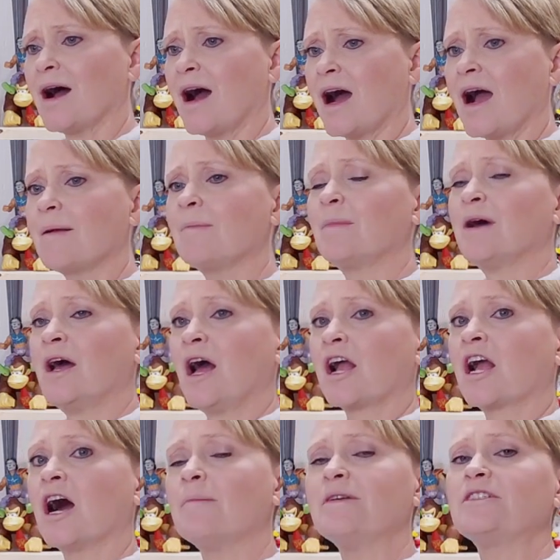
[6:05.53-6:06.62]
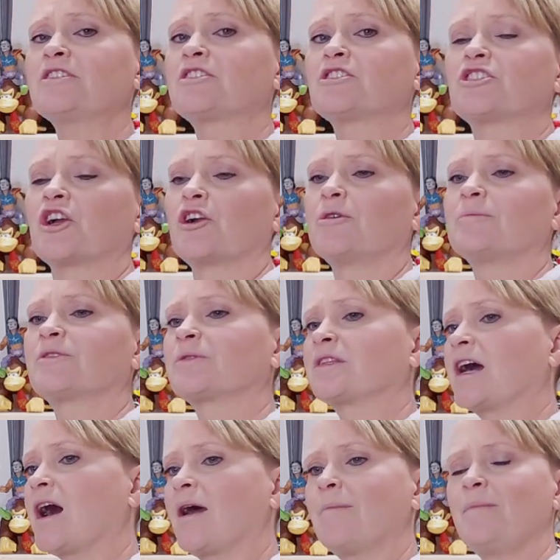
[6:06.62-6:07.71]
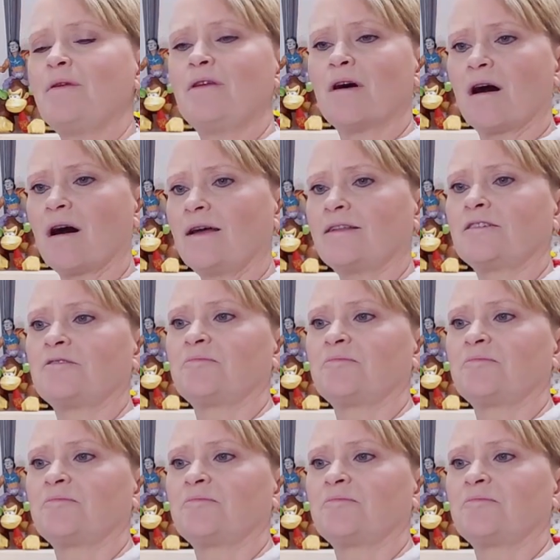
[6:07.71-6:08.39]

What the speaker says: I'm coming to terms with that. I'm not